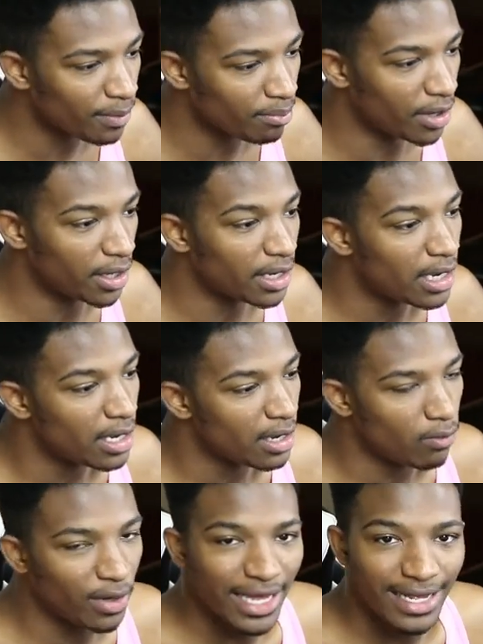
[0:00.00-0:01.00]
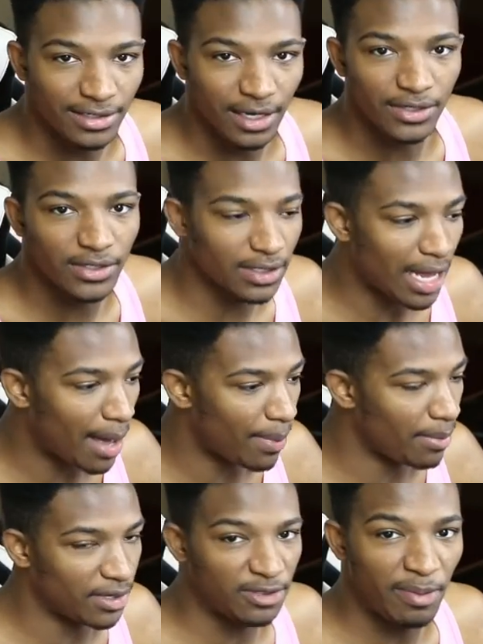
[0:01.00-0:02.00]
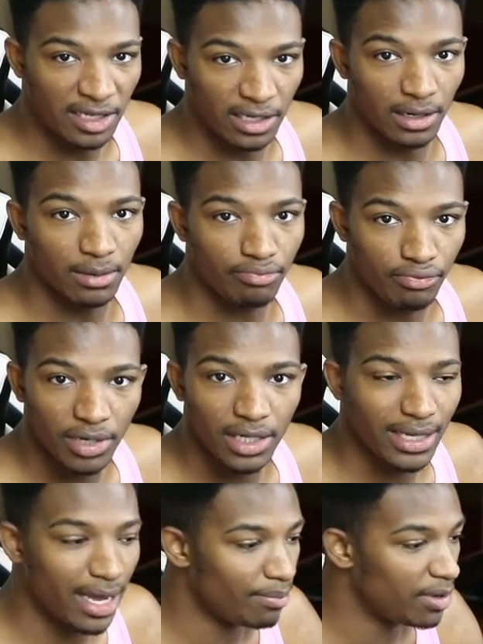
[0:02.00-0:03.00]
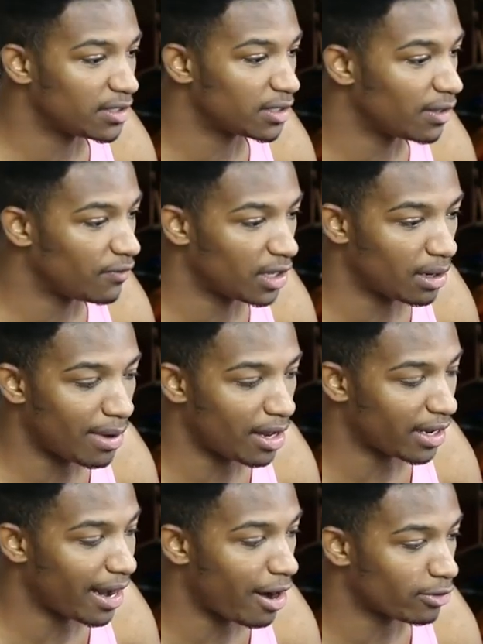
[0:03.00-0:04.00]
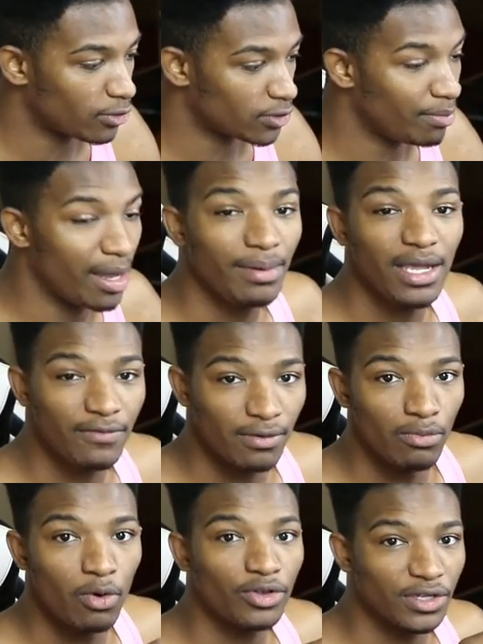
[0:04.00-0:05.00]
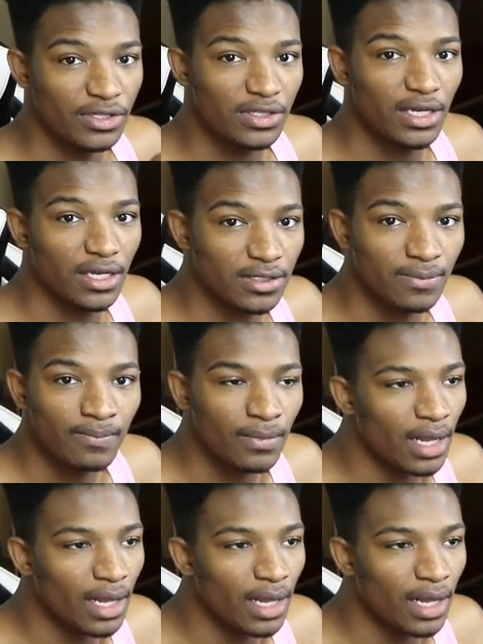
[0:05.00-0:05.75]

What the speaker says: but when that does stop, I'm expecting a pretty damn big significant amount of characters, maybe even more than 6.